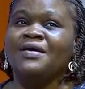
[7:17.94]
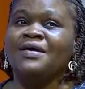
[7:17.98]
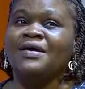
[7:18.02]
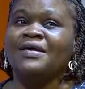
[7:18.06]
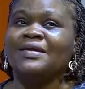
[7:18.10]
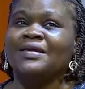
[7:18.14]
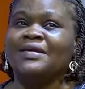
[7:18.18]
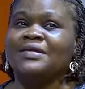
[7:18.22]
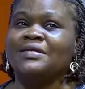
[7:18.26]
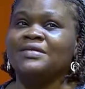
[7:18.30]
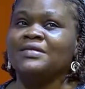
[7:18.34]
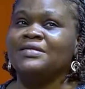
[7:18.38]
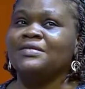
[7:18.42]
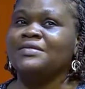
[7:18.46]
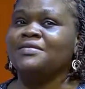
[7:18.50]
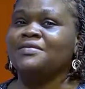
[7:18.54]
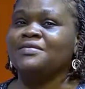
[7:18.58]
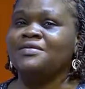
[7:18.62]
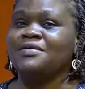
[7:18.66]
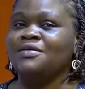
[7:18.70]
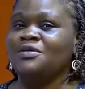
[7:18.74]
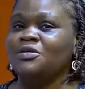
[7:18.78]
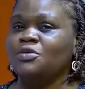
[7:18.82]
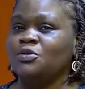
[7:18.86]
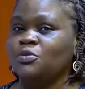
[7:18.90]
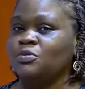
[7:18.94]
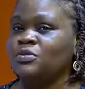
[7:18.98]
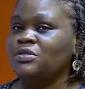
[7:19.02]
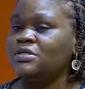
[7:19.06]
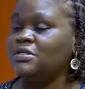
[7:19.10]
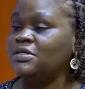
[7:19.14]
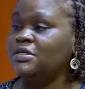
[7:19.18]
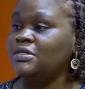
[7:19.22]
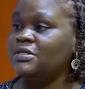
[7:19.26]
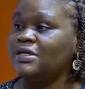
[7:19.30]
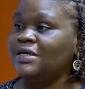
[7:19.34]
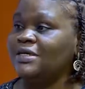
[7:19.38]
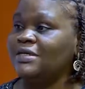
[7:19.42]
then your
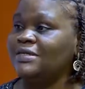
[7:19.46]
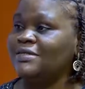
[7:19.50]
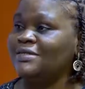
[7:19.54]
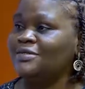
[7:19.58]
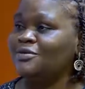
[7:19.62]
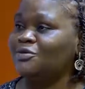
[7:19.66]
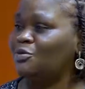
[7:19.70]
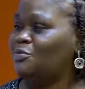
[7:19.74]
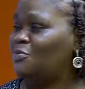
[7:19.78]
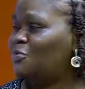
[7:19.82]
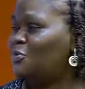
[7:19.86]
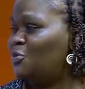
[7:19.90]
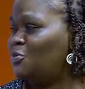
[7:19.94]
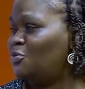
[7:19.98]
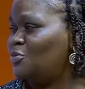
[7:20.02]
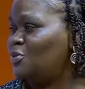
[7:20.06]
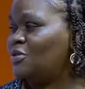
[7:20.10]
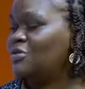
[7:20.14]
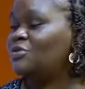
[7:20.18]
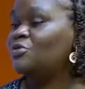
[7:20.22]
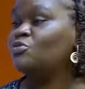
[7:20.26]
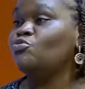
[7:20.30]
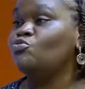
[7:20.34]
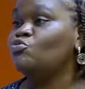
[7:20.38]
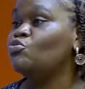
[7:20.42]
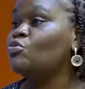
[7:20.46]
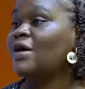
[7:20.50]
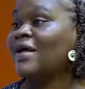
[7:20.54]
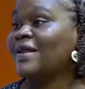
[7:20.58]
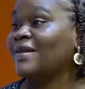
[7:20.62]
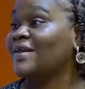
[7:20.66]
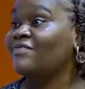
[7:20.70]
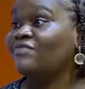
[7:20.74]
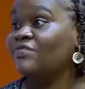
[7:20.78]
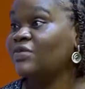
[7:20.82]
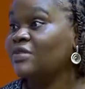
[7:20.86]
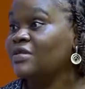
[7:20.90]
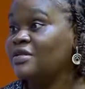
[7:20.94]
teenager is disturbing you. You look at
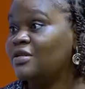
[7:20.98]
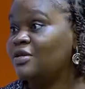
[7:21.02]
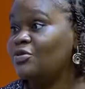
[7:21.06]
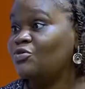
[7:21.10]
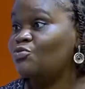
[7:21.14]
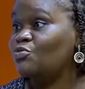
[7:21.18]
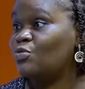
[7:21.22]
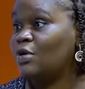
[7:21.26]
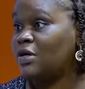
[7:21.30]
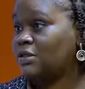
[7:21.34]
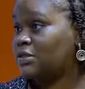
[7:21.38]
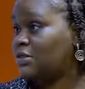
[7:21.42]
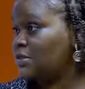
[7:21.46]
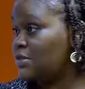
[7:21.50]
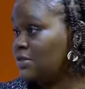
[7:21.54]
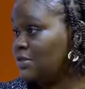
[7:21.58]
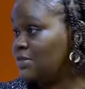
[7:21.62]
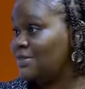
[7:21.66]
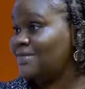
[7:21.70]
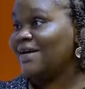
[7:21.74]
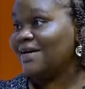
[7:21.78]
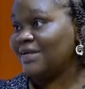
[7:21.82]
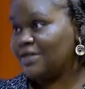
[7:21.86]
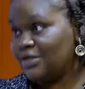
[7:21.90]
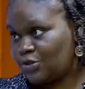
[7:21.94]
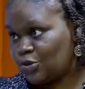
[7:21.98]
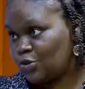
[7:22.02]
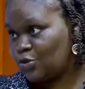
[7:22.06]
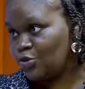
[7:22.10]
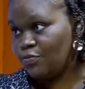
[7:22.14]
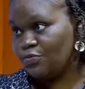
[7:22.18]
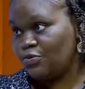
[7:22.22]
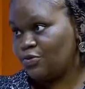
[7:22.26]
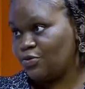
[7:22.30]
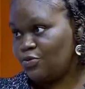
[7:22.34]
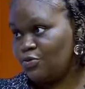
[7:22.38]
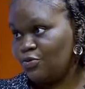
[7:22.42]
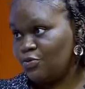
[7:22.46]
everything they do as they are
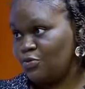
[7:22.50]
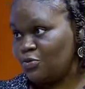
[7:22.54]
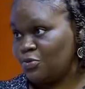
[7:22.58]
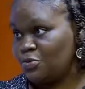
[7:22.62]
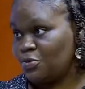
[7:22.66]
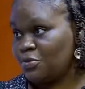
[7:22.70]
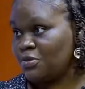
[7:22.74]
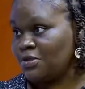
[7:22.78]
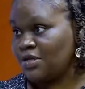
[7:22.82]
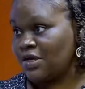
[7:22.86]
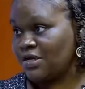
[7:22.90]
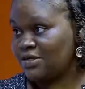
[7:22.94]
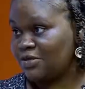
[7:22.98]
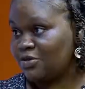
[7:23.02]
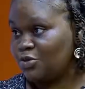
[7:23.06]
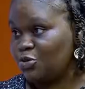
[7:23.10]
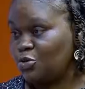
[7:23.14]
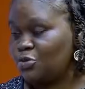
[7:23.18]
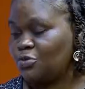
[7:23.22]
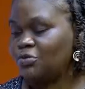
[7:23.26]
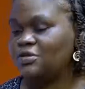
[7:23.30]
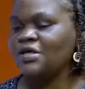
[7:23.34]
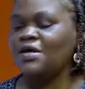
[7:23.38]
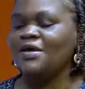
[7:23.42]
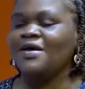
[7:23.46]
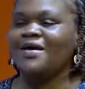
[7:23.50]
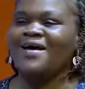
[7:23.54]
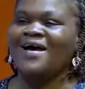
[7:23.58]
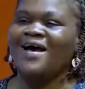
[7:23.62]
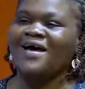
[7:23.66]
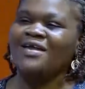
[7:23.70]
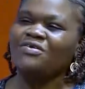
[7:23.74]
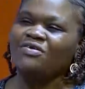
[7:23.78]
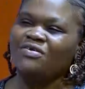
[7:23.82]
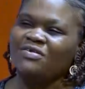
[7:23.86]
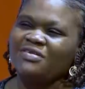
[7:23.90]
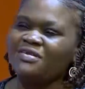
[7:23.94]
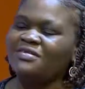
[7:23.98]
disturbing you. That's the truth.
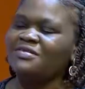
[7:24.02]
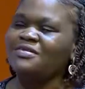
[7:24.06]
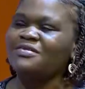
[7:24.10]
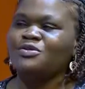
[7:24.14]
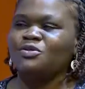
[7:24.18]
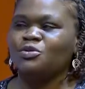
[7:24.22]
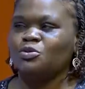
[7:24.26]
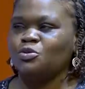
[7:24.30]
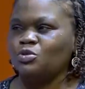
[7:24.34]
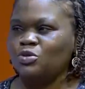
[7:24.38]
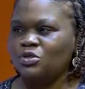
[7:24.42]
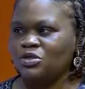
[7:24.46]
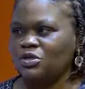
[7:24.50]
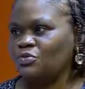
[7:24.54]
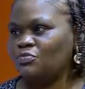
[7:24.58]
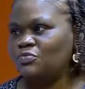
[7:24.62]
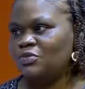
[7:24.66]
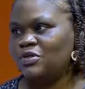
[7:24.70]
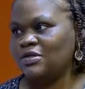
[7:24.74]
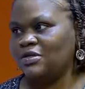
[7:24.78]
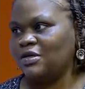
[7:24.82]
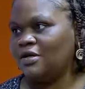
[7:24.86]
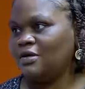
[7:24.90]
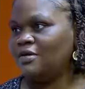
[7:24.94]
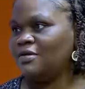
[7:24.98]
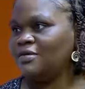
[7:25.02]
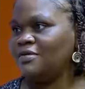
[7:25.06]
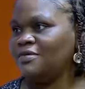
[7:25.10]
Another thing is social media.